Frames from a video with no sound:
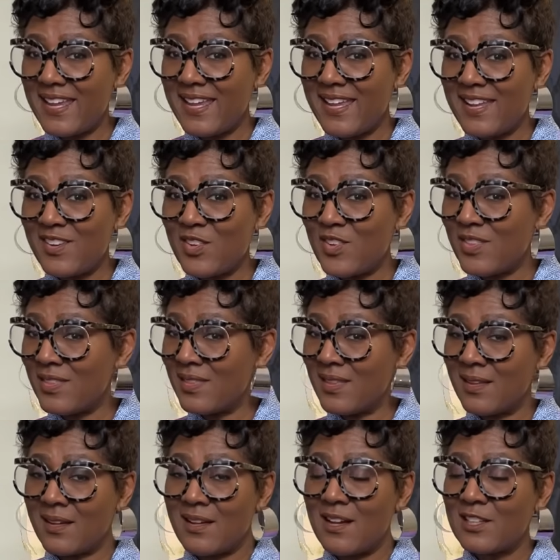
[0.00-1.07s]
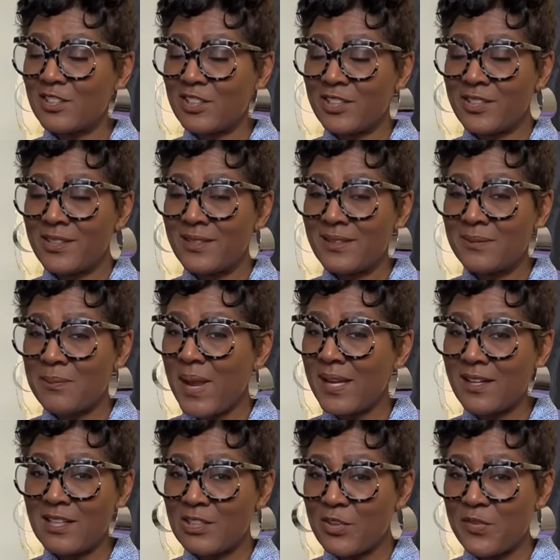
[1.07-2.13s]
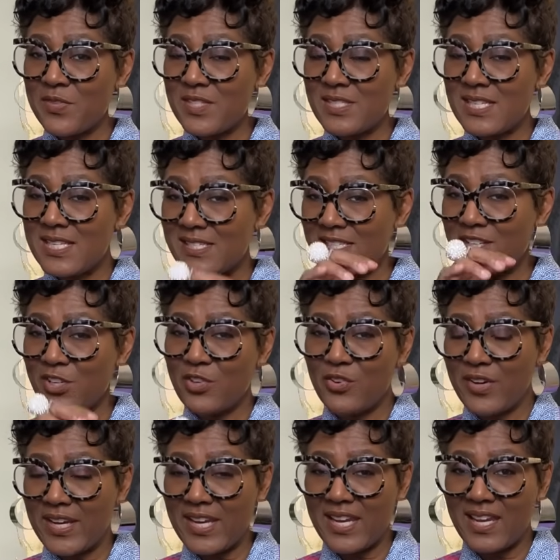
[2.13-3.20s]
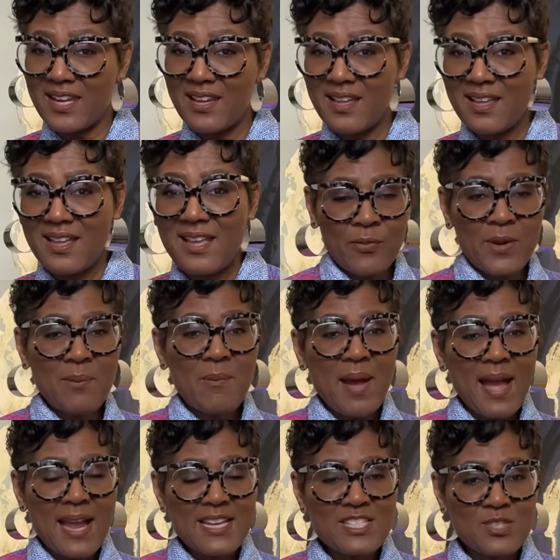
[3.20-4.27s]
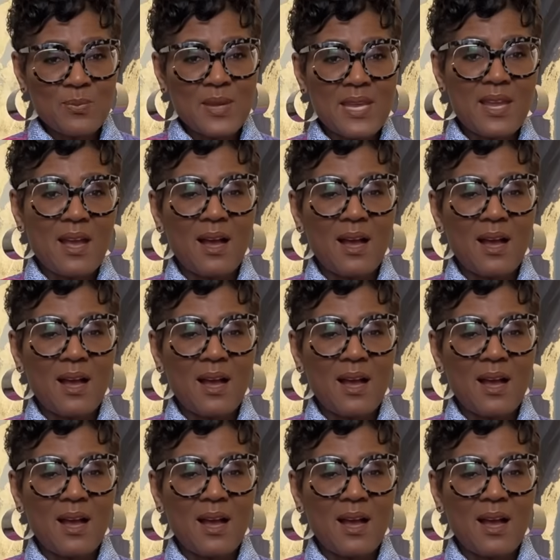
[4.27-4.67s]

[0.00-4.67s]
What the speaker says: in the color, my color of the season, green, reminds me